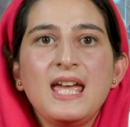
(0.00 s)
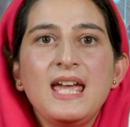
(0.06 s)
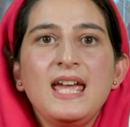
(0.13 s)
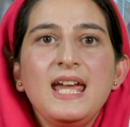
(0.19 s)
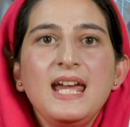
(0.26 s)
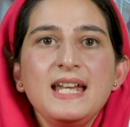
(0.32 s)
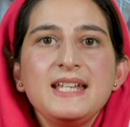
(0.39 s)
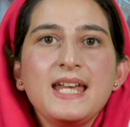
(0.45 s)

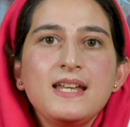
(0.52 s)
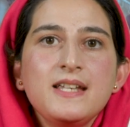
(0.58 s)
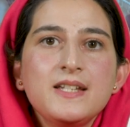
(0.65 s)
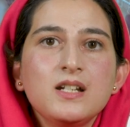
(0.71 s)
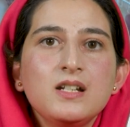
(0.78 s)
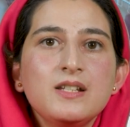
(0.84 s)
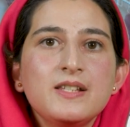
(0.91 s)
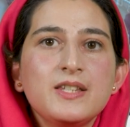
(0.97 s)
It
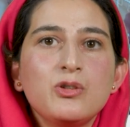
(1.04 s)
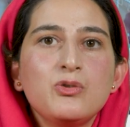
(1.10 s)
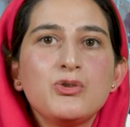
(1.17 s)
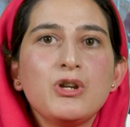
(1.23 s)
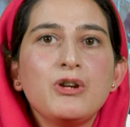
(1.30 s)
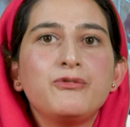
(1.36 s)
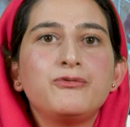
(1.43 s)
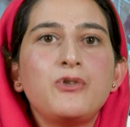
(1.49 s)
enters into
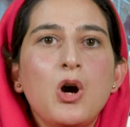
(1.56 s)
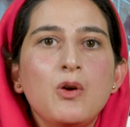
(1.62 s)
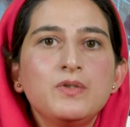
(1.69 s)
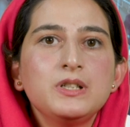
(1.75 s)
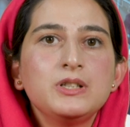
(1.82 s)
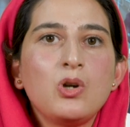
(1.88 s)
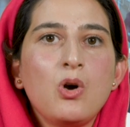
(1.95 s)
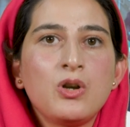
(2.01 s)
a
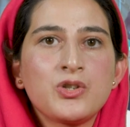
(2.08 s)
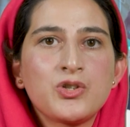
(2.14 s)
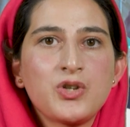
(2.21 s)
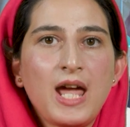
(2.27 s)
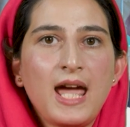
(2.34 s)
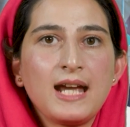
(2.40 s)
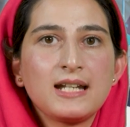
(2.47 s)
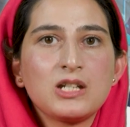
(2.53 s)
forward
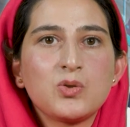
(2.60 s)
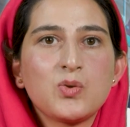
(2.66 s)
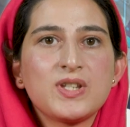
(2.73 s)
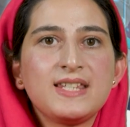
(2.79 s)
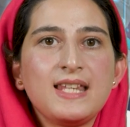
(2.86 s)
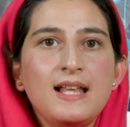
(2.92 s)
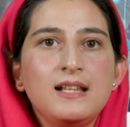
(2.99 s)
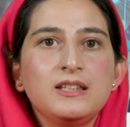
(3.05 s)
contract to
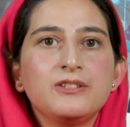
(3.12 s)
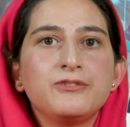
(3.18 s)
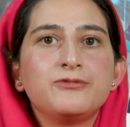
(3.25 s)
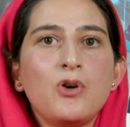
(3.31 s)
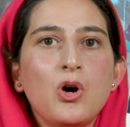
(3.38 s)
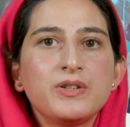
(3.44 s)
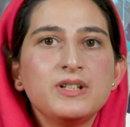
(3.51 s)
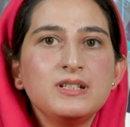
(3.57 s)
sell the
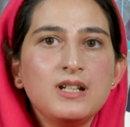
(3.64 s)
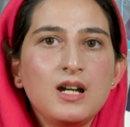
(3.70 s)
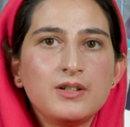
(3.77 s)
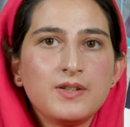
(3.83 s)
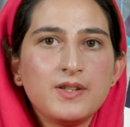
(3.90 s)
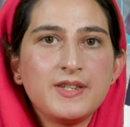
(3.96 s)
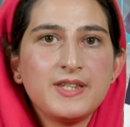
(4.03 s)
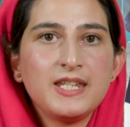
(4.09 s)
foreign
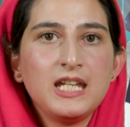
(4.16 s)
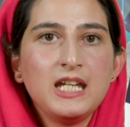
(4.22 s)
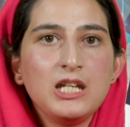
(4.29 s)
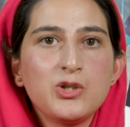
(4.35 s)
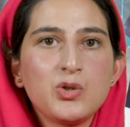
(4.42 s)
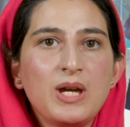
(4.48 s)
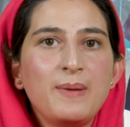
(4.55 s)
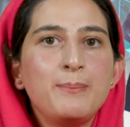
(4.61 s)
currency
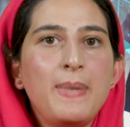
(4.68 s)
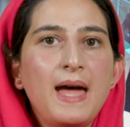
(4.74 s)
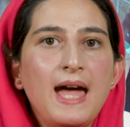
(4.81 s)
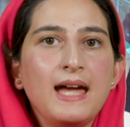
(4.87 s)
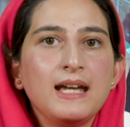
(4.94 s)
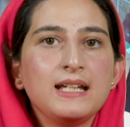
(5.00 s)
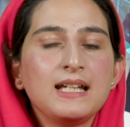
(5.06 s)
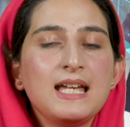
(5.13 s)
to a
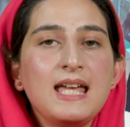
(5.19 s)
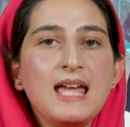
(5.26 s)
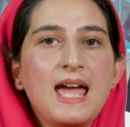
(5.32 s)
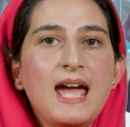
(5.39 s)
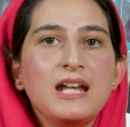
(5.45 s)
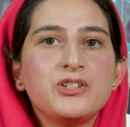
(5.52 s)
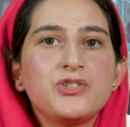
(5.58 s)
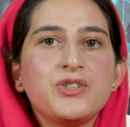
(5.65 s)
bank
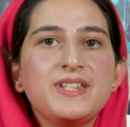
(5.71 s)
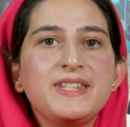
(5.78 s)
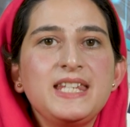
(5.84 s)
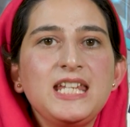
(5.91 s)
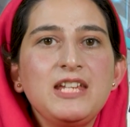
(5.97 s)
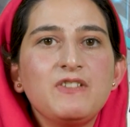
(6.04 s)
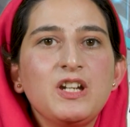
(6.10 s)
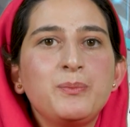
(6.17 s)
and
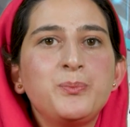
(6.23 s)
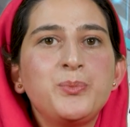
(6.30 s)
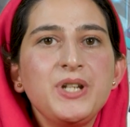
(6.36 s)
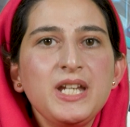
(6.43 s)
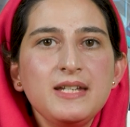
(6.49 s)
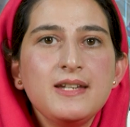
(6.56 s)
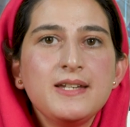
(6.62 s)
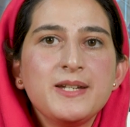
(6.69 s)
receive a
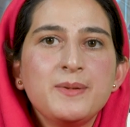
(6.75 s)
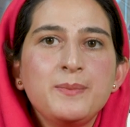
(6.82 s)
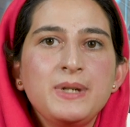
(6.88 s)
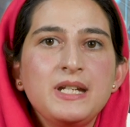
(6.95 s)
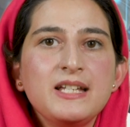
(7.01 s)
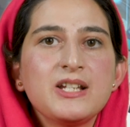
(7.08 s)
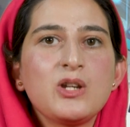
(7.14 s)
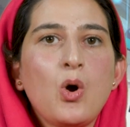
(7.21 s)

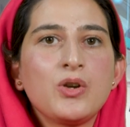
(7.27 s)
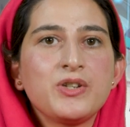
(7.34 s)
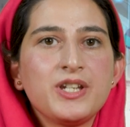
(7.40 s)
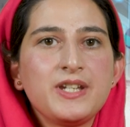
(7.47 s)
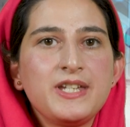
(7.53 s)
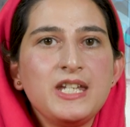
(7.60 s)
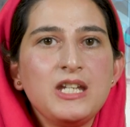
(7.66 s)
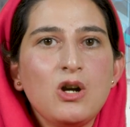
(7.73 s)
predetermined
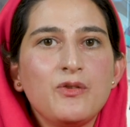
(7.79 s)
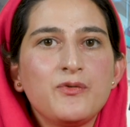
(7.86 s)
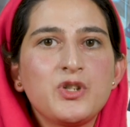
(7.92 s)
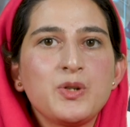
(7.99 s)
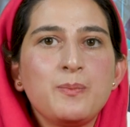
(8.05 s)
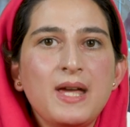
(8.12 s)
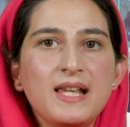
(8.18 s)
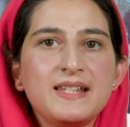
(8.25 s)
quantity of
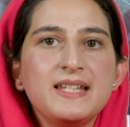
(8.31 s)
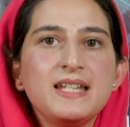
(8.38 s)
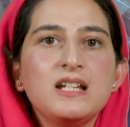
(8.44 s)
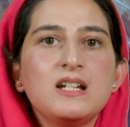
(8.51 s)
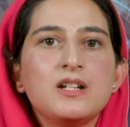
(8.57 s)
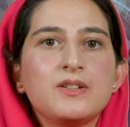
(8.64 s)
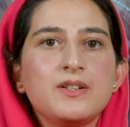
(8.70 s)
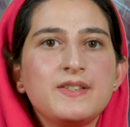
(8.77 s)
domestic
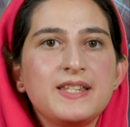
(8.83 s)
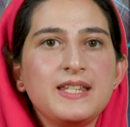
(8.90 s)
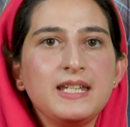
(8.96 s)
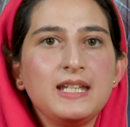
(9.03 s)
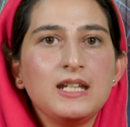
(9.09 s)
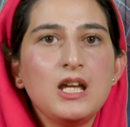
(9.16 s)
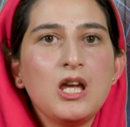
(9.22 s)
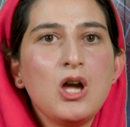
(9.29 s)
currency,
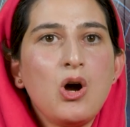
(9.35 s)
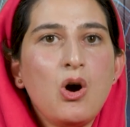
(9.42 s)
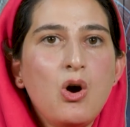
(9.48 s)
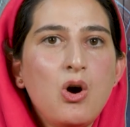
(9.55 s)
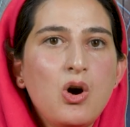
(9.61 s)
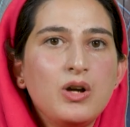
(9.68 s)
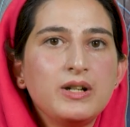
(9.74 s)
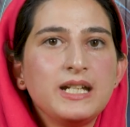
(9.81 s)

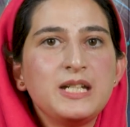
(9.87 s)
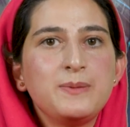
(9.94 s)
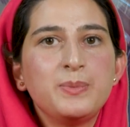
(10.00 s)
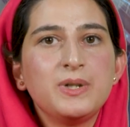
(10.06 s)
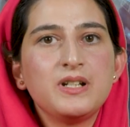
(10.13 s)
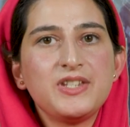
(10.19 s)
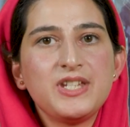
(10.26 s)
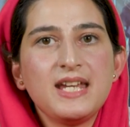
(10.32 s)
or it
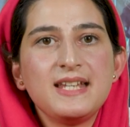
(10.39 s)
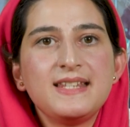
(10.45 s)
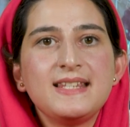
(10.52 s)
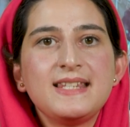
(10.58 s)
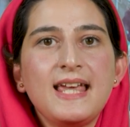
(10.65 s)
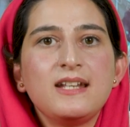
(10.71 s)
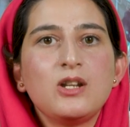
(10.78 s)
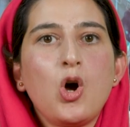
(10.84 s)
purchases
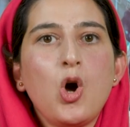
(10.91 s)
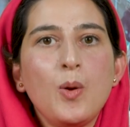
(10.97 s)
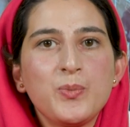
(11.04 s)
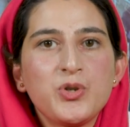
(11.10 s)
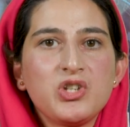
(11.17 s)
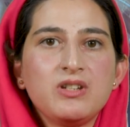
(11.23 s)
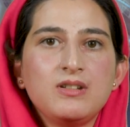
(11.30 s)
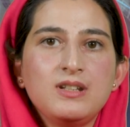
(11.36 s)
an
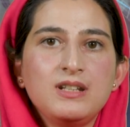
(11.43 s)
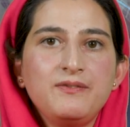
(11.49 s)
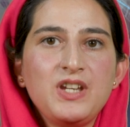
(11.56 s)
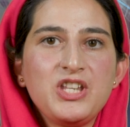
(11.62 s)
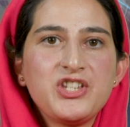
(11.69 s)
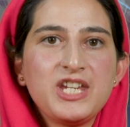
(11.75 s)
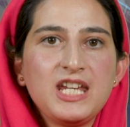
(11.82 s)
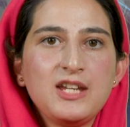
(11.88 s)
option
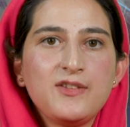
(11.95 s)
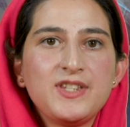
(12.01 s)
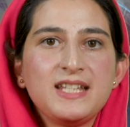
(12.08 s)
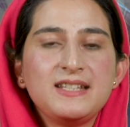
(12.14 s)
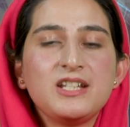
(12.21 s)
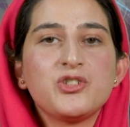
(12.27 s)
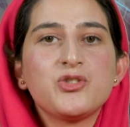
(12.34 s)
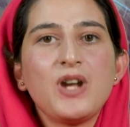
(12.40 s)
which gives it
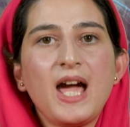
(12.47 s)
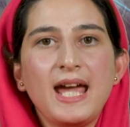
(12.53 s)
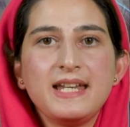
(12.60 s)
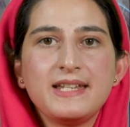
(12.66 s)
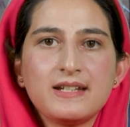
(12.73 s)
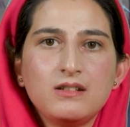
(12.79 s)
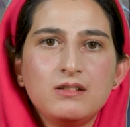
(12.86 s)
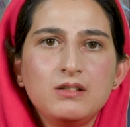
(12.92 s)
the right
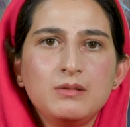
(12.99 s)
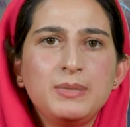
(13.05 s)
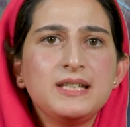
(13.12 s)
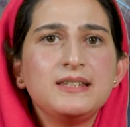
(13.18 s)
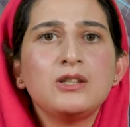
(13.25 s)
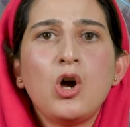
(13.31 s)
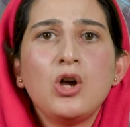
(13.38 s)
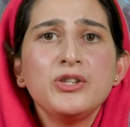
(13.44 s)
but
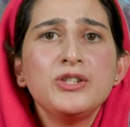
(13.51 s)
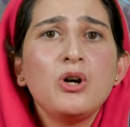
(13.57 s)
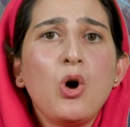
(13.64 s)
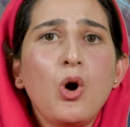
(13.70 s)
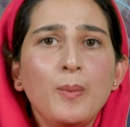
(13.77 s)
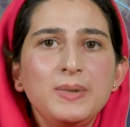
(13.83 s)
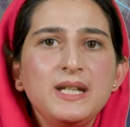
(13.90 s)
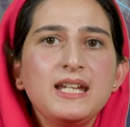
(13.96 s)
not the
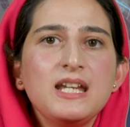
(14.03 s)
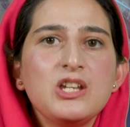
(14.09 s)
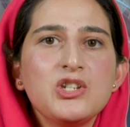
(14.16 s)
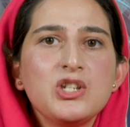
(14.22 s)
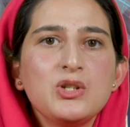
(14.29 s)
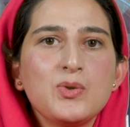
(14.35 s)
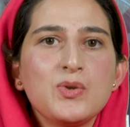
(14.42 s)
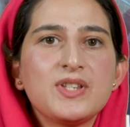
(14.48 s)

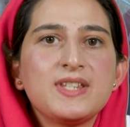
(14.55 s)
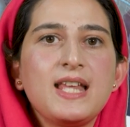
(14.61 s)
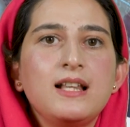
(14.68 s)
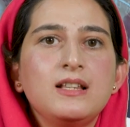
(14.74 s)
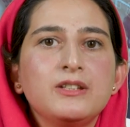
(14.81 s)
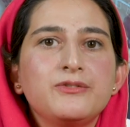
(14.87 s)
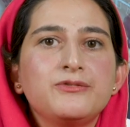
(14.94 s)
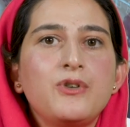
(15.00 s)
obligation to sell
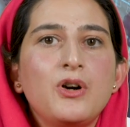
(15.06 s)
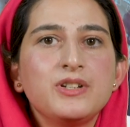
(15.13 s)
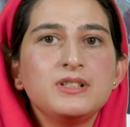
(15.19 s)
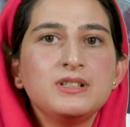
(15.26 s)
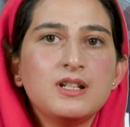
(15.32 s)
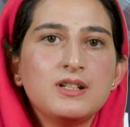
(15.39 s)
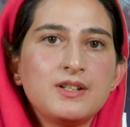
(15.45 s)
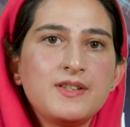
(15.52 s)
the foreign
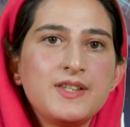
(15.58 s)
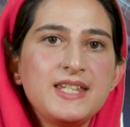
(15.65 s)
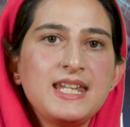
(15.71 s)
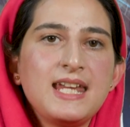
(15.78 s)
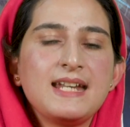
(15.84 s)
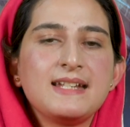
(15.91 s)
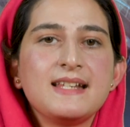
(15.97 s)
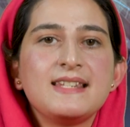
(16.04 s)
currency
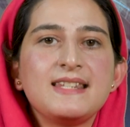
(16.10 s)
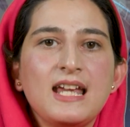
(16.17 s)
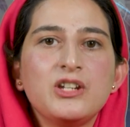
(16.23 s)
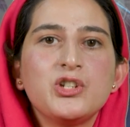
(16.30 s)
at a set